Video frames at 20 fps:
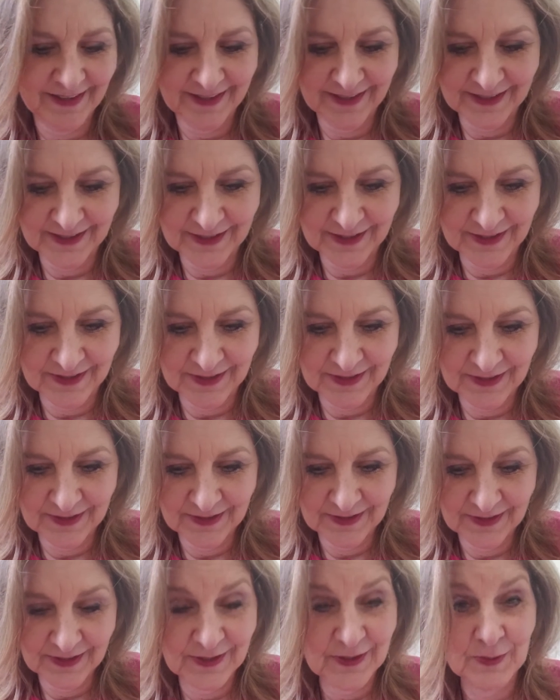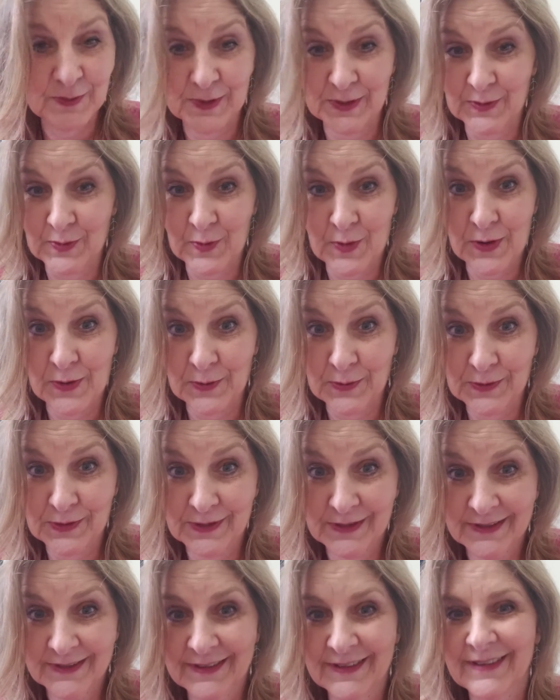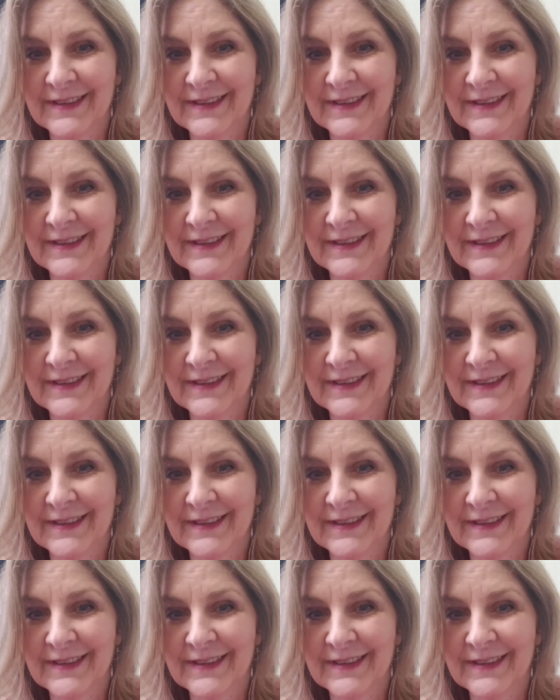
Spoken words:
this one's gross.